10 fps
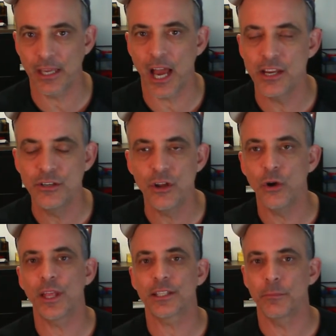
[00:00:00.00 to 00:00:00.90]
I know
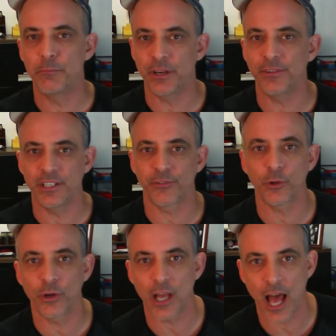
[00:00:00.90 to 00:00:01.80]
that's a bit of a
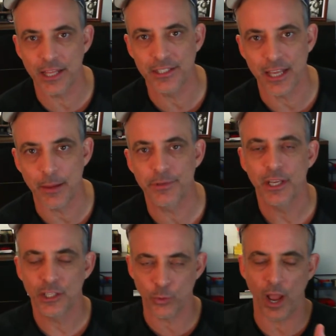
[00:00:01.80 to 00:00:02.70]
difficult concept.
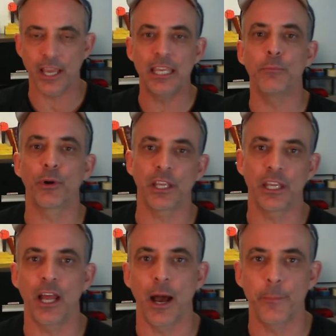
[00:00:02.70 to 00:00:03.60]
That's why I keep bringing it
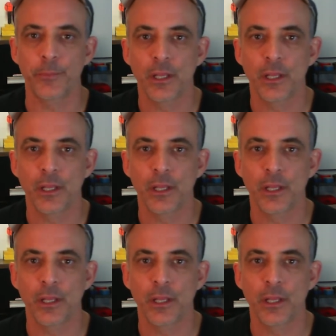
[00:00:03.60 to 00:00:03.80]
up.